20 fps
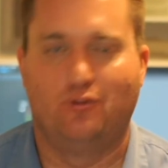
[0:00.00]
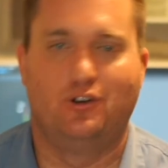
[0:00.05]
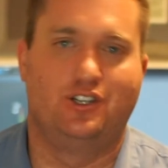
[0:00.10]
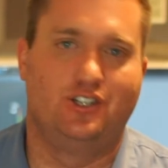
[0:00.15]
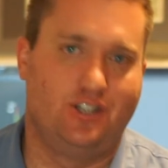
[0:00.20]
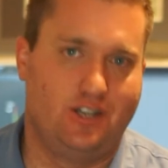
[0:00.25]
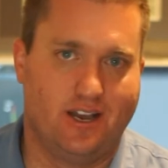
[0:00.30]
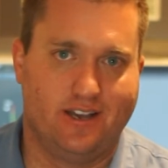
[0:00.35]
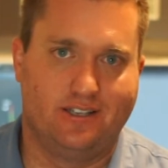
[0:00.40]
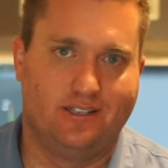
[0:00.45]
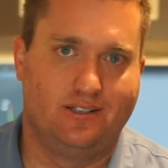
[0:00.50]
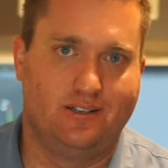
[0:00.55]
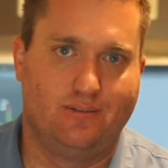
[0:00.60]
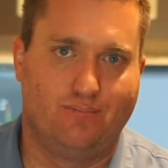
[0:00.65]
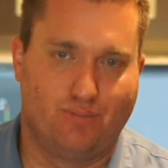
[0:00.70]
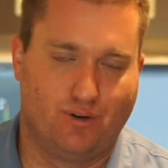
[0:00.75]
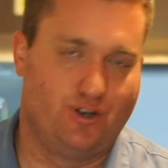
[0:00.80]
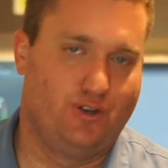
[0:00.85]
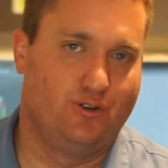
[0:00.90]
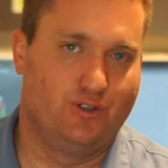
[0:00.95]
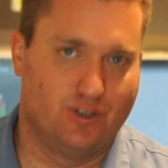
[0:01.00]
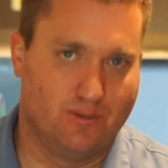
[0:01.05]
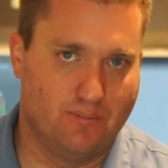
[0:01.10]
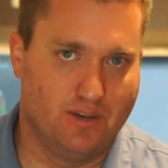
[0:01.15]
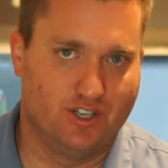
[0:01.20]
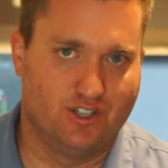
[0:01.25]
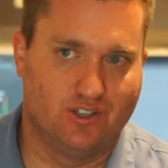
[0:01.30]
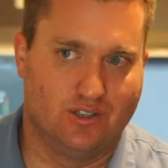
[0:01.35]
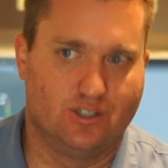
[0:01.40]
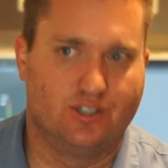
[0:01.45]
which does produce
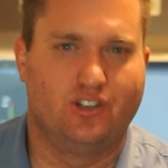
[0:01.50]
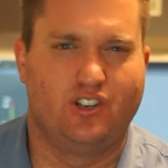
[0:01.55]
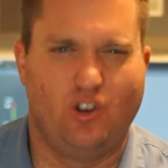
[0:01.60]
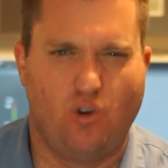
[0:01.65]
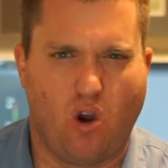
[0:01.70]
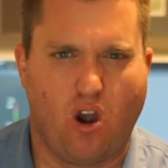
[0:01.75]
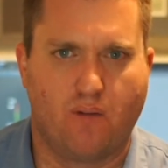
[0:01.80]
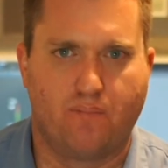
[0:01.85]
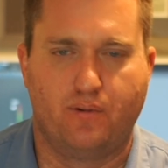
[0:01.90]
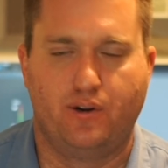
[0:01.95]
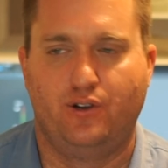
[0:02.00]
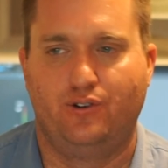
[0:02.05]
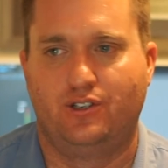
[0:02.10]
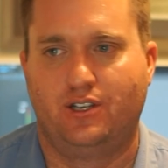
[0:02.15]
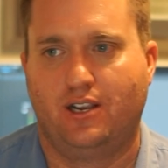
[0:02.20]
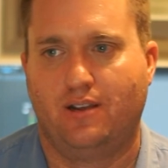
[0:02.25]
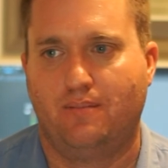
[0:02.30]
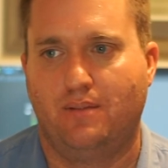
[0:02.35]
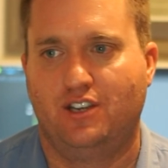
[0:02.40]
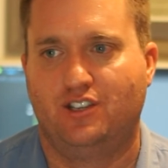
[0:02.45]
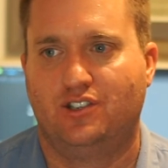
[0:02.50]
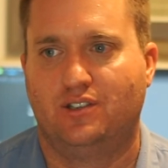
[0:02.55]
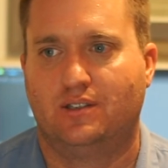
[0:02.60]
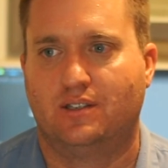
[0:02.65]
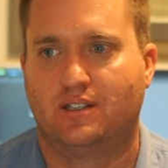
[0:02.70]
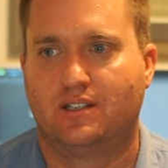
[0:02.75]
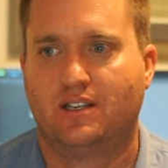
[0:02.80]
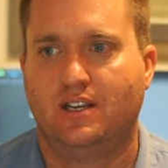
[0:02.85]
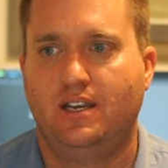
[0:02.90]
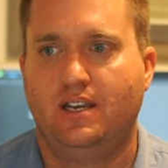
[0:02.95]
emissions. So you are producing
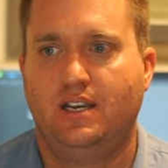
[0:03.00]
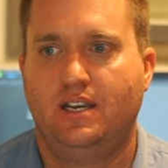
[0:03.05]
emissions